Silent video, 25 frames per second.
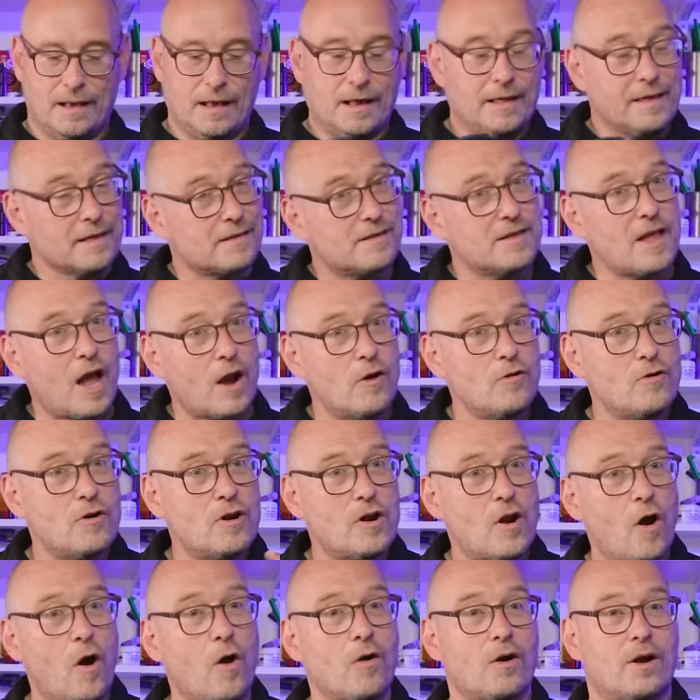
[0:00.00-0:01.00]
There's no
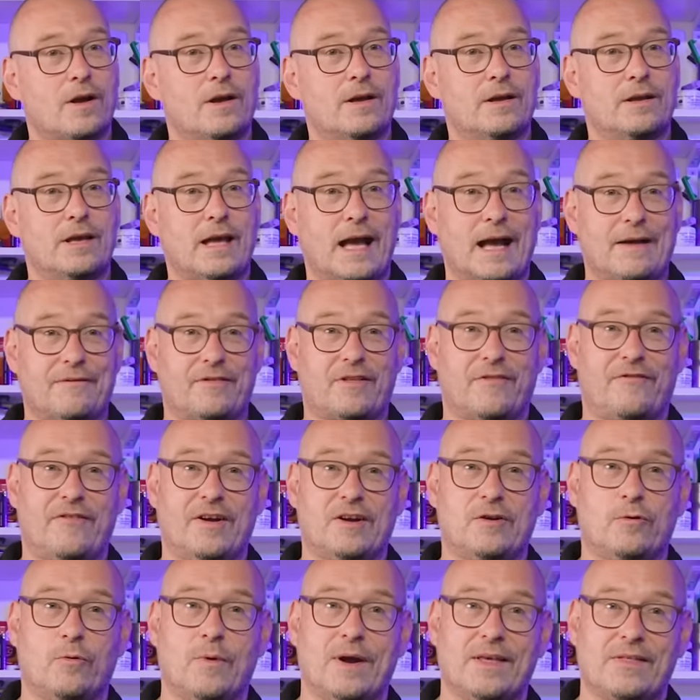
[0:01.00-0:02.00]
lock you have to
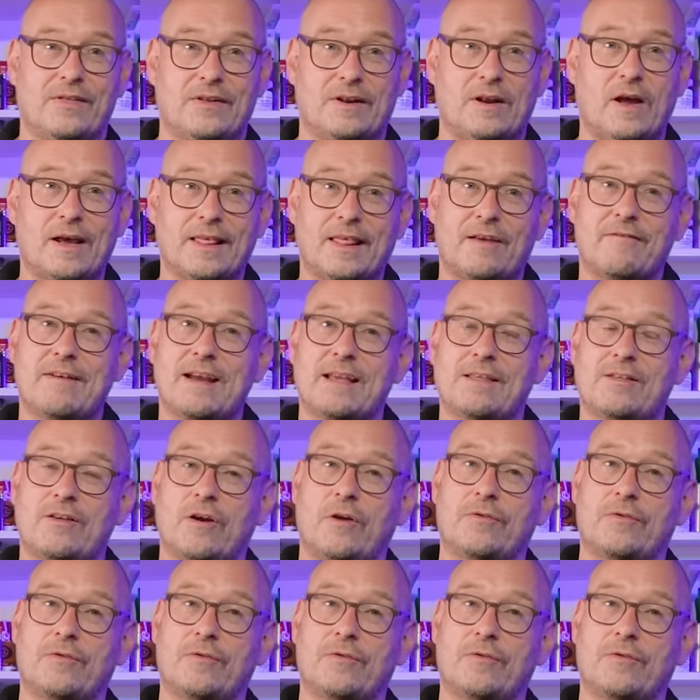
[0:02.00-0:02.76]
fiddle with, like there is